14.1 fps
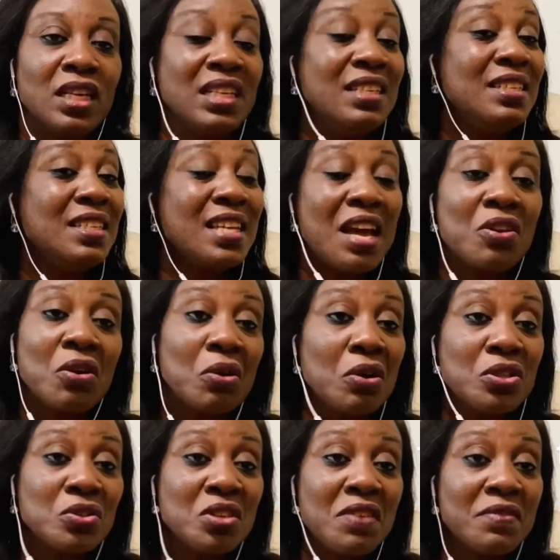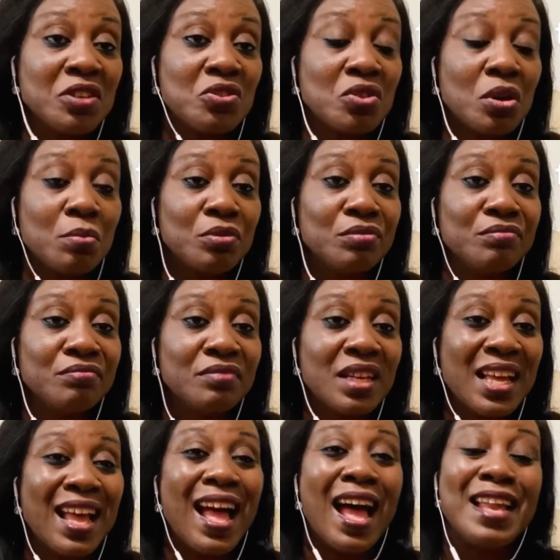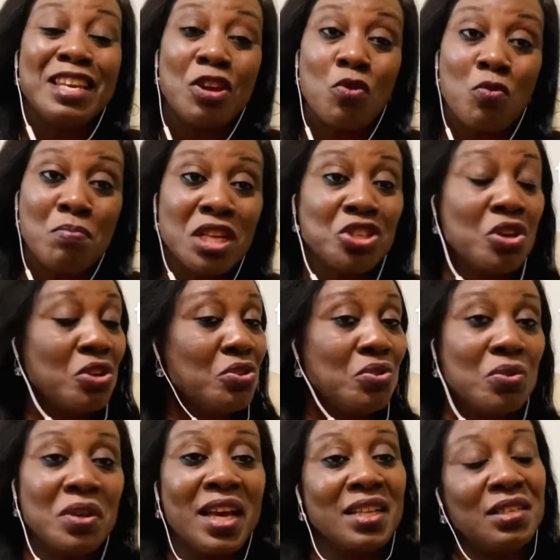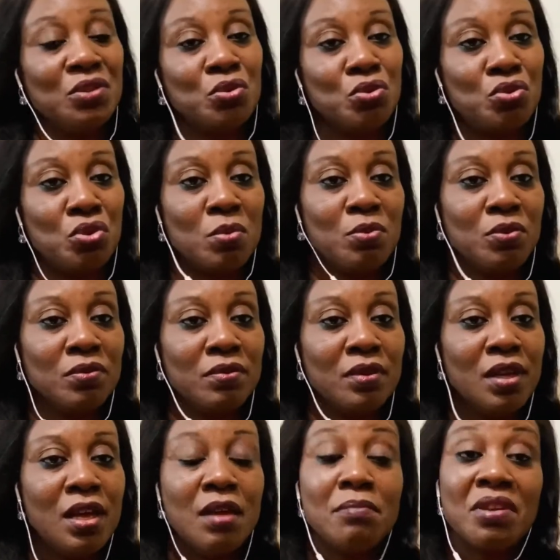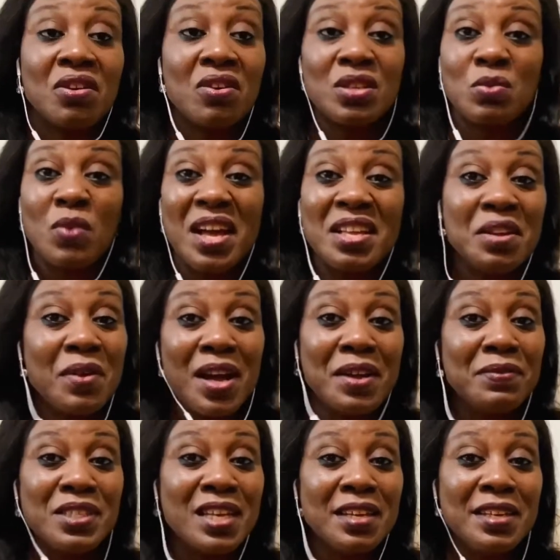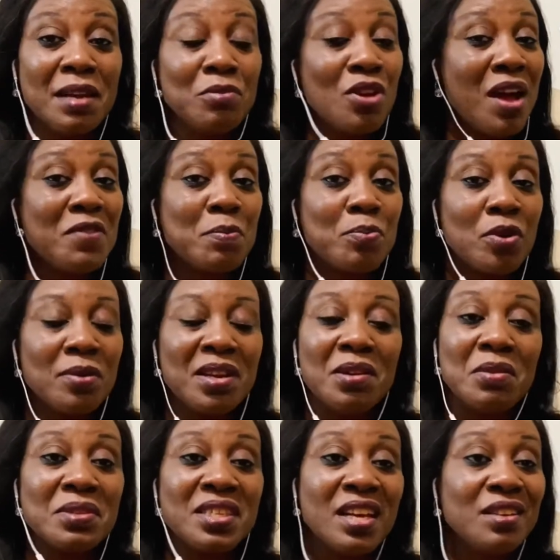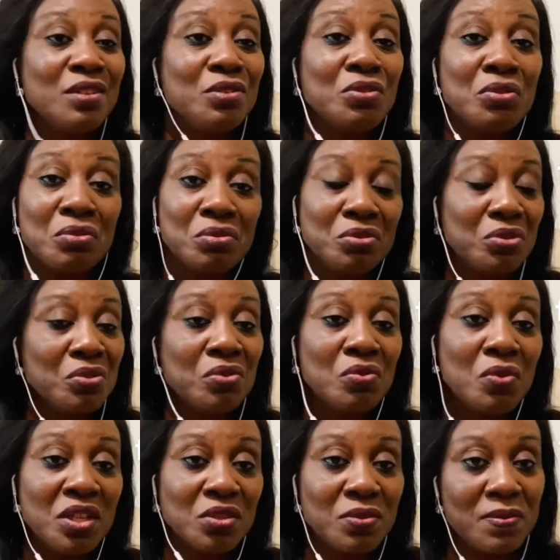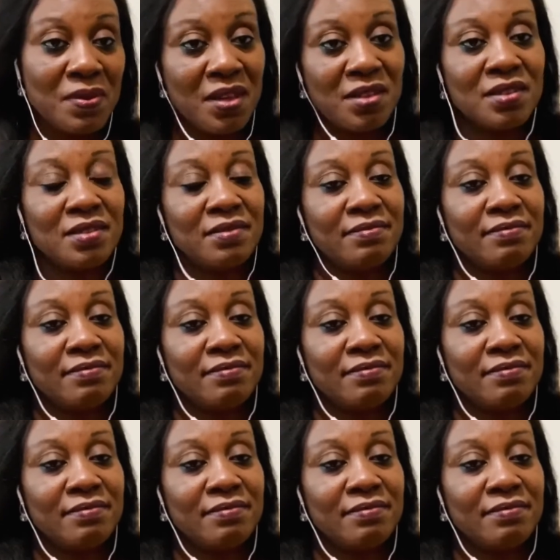They are not going to give you trouble, and they will make sure you don't get into trouble. Because when you are even telling them you have a problem, they will tell you, no, don't go into this.